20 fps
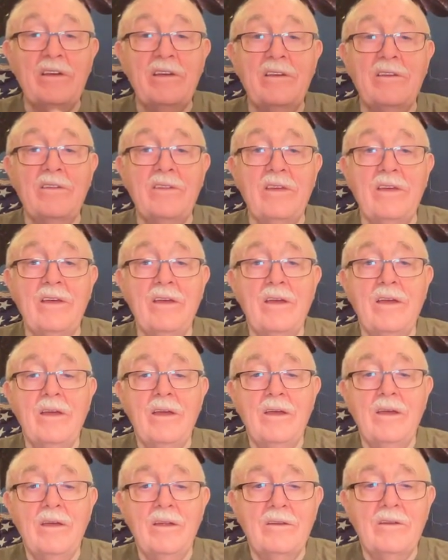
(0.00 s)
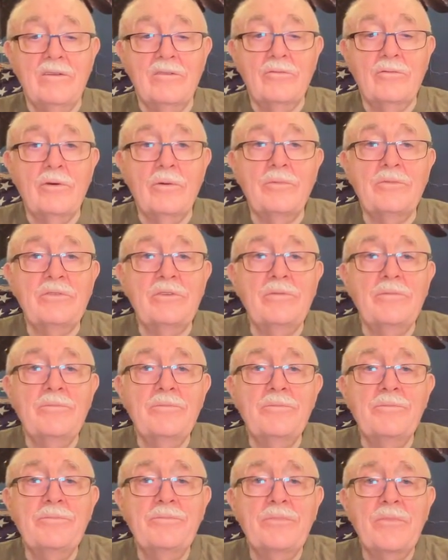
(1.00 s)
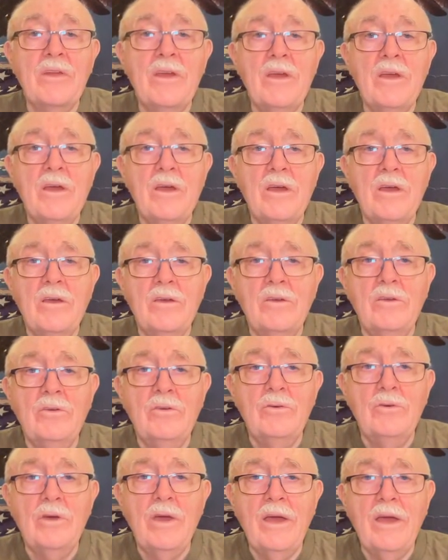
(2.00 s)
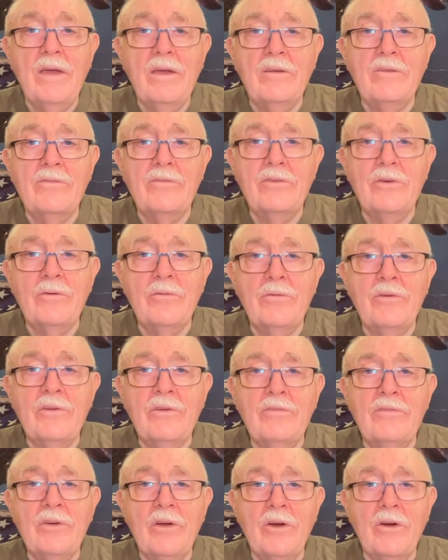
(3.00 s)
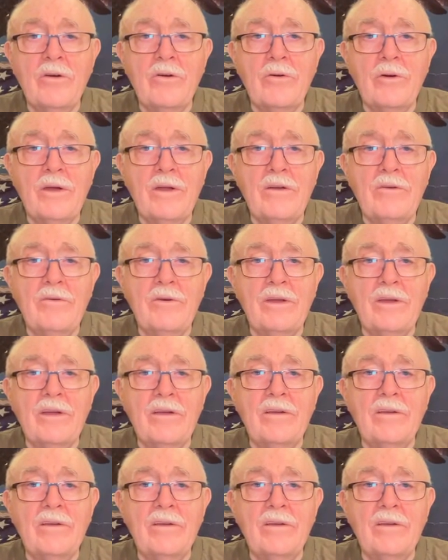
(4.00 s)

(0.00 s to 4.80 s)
in the description. UK Conservatives are cratering.